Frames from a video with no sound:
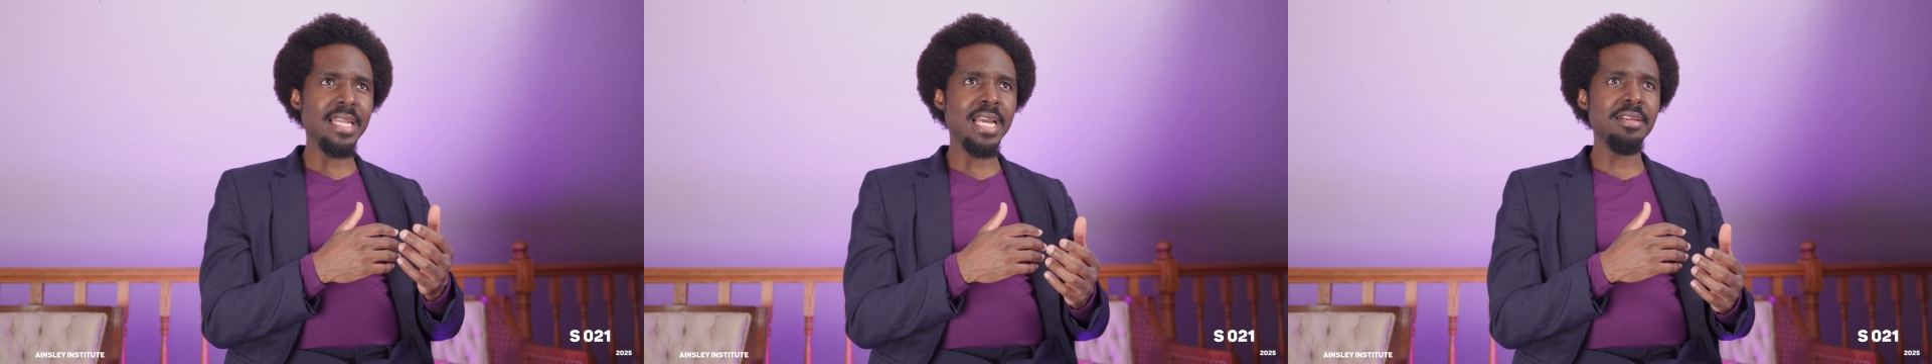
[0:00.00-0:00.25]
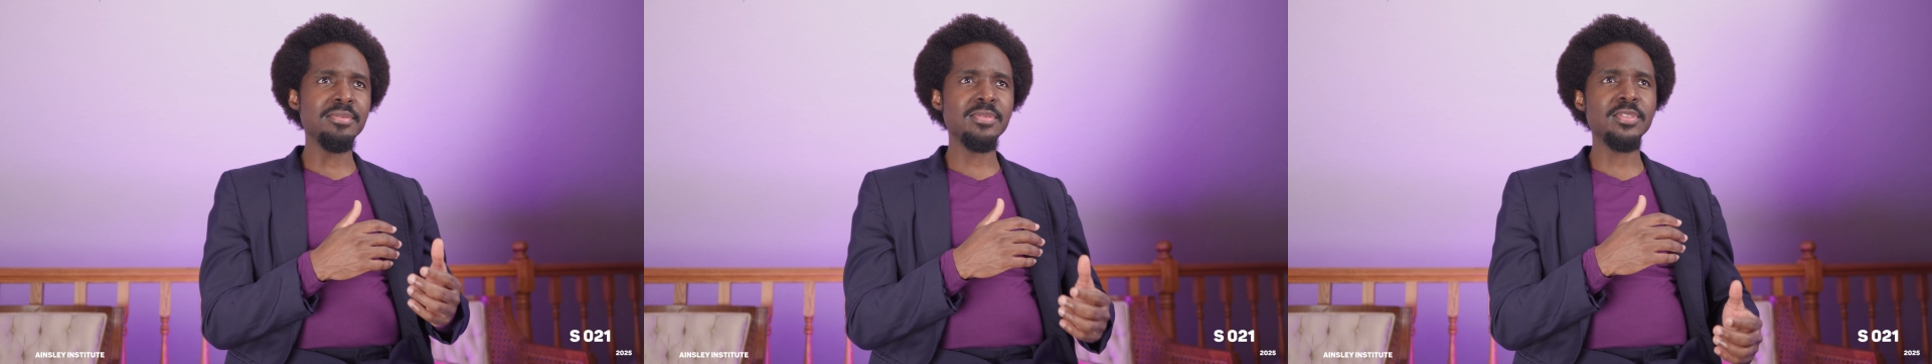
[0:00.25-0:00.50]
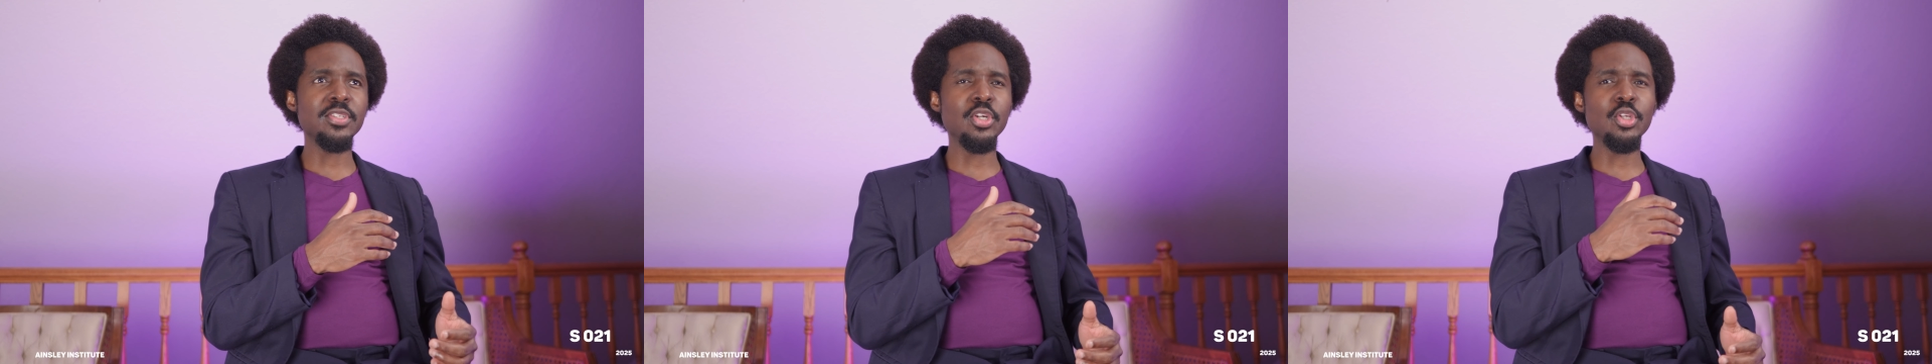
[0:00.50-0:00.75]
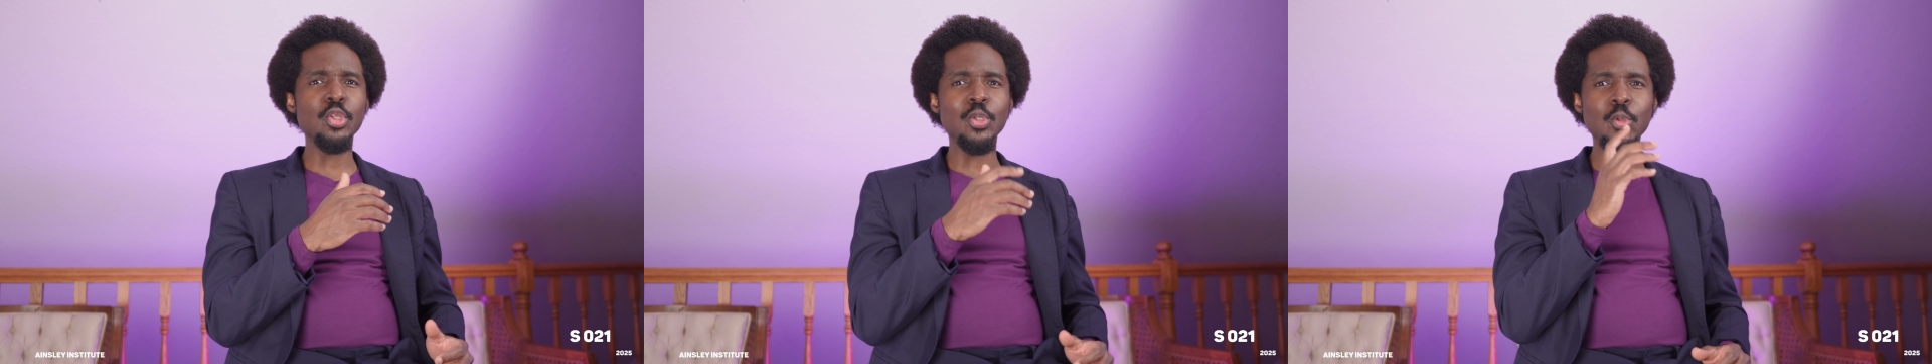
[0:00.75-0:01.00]
lives,
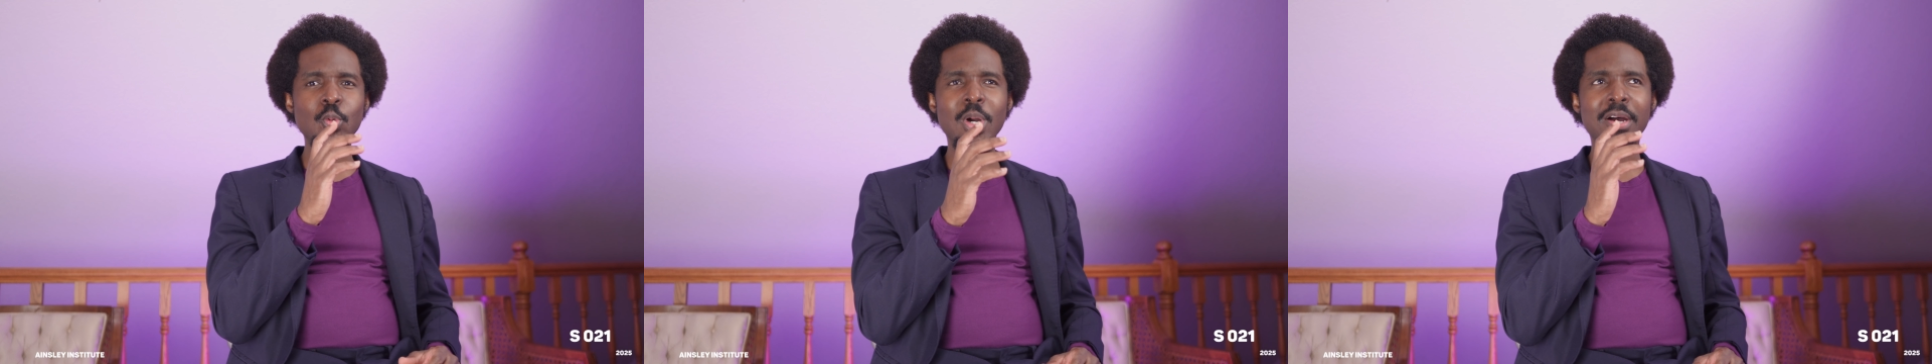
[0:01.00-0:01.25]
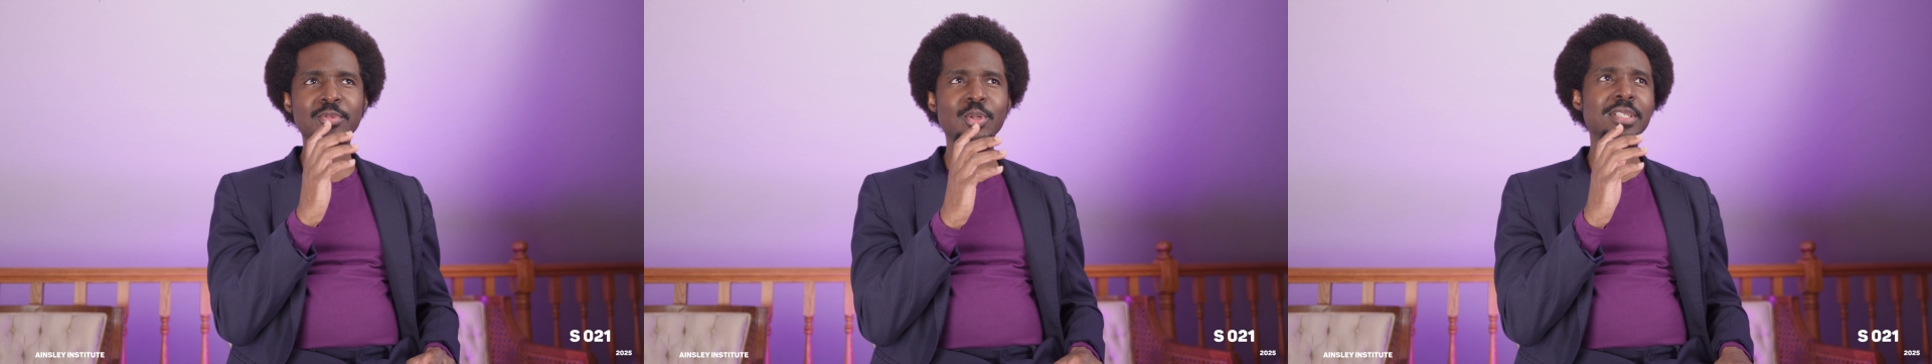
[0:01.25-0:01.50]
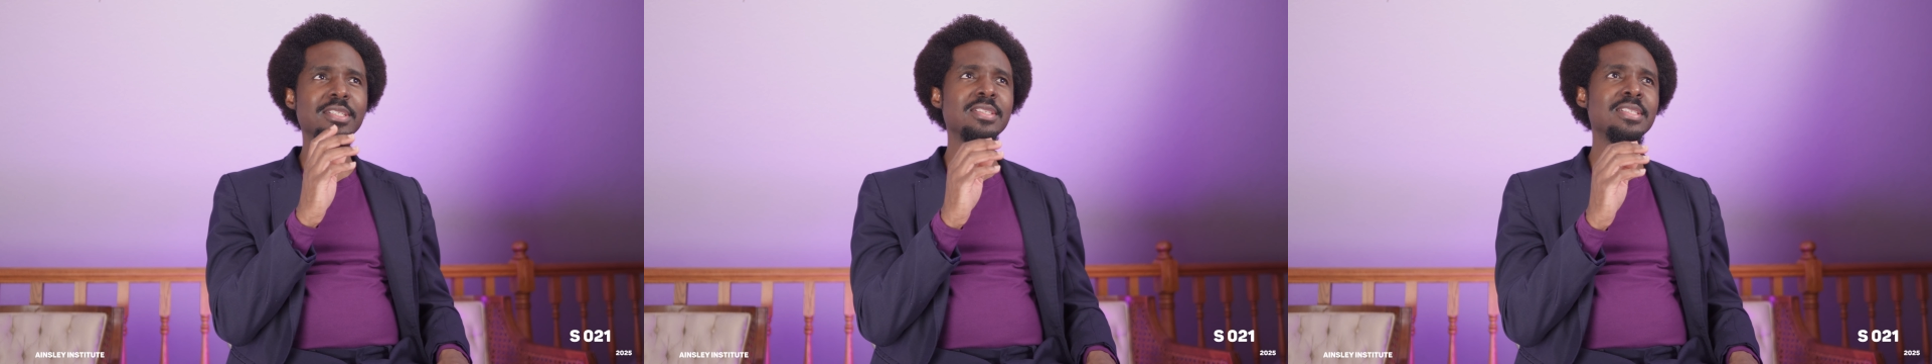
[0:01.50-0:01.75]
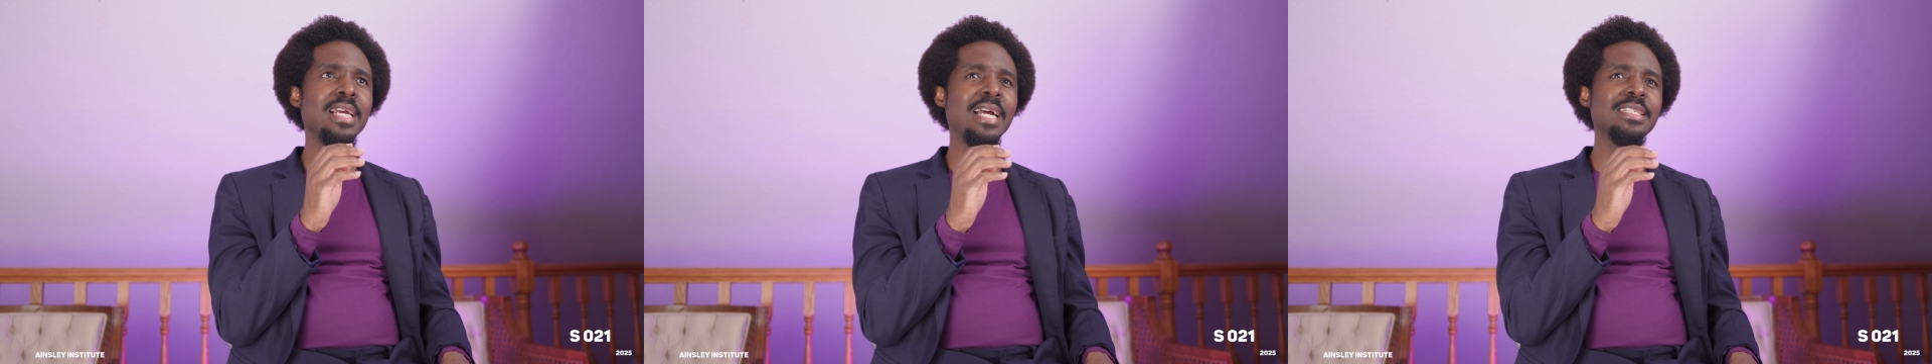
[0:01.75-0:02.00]
you have to
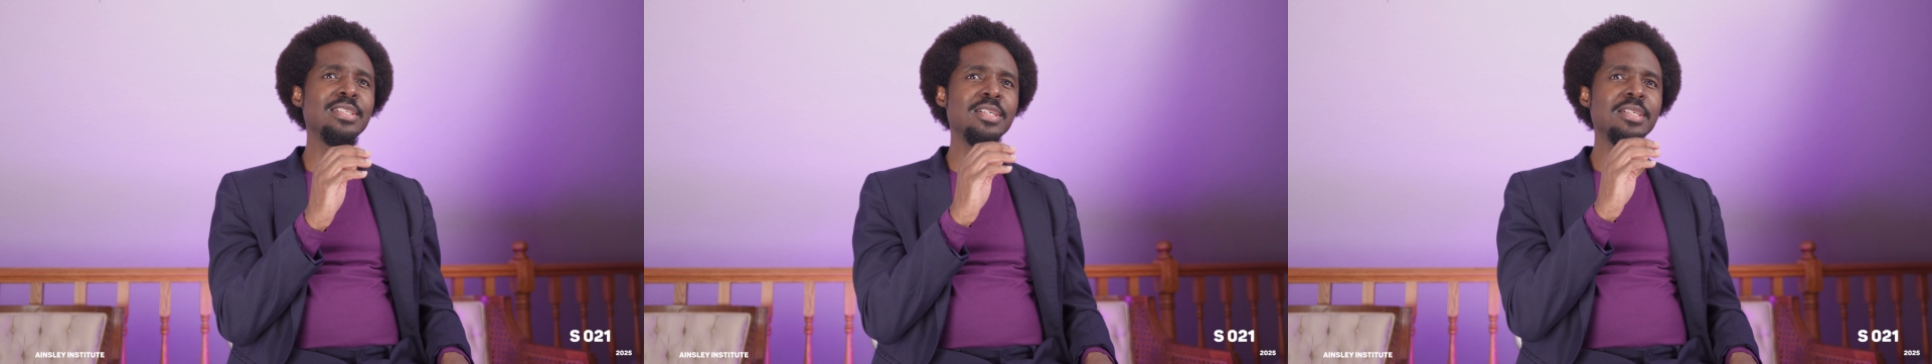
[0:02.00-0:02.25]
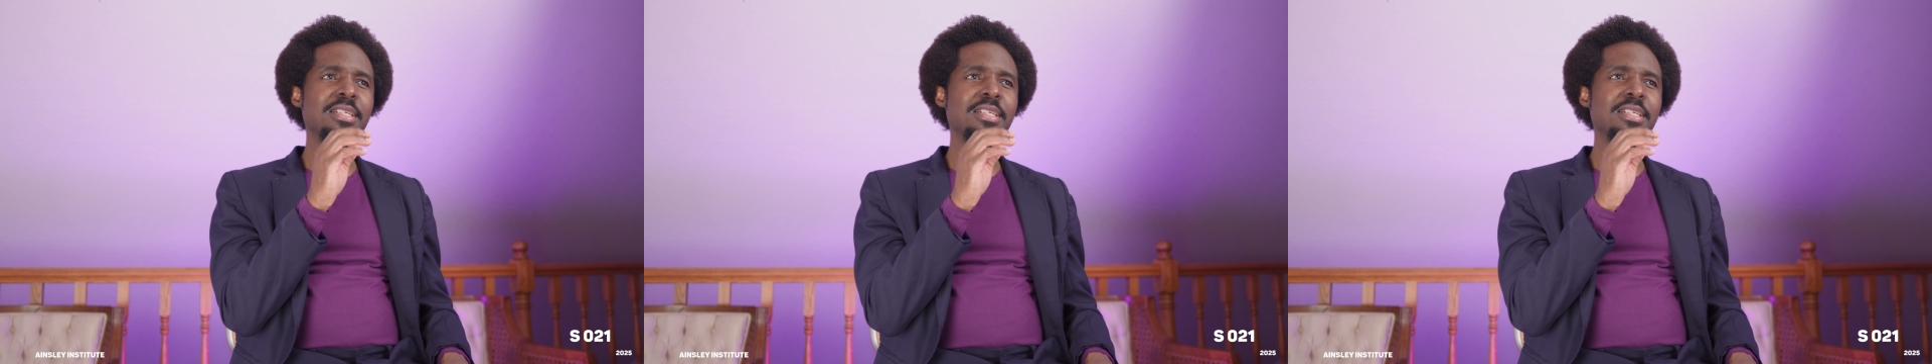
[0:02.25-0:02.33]
understand